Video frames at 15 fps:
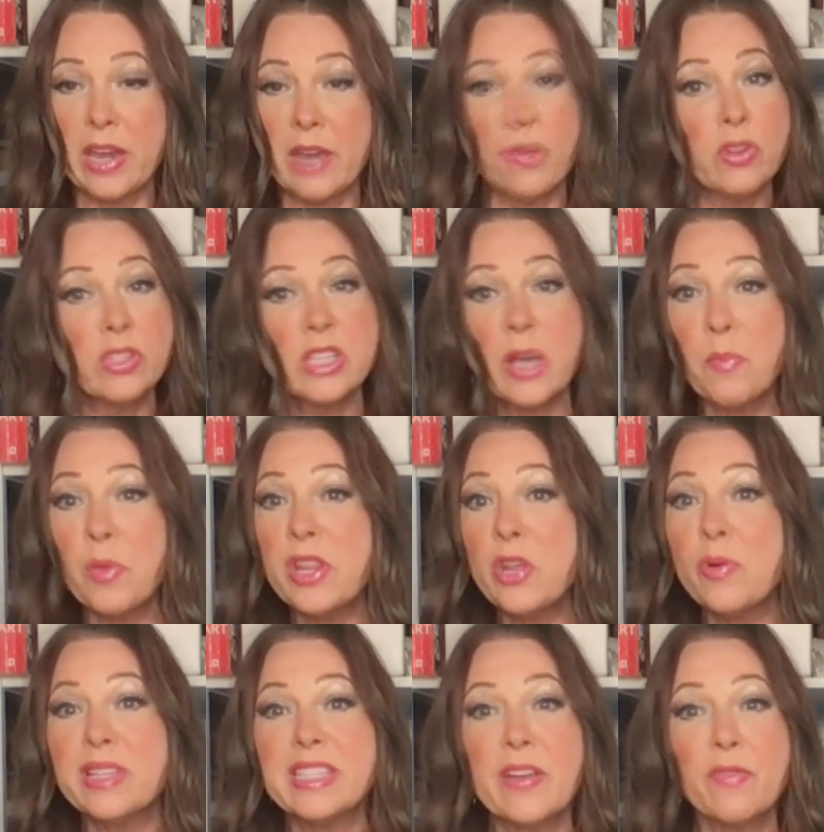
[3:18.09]
If you're someone
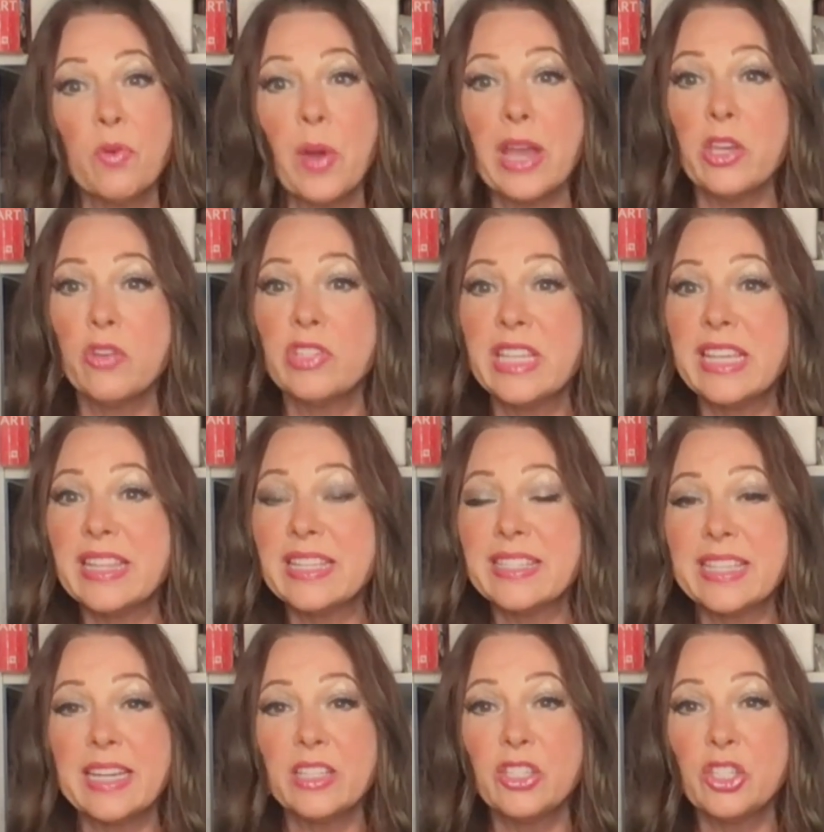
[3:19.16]
who has never whitened your teeth and
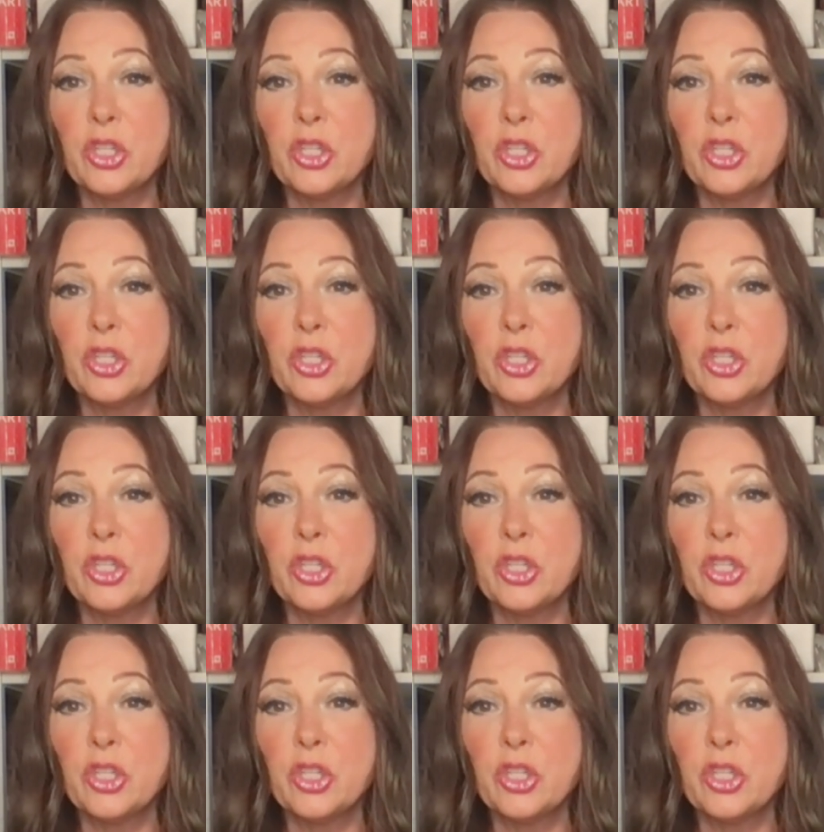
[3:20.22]
said it's